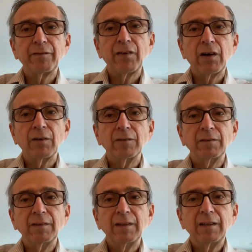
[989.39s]

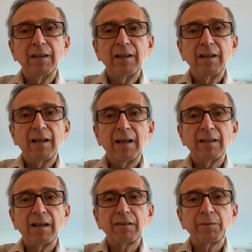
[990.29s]
phone,
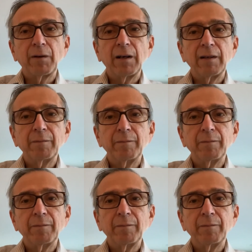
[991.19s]
and that's why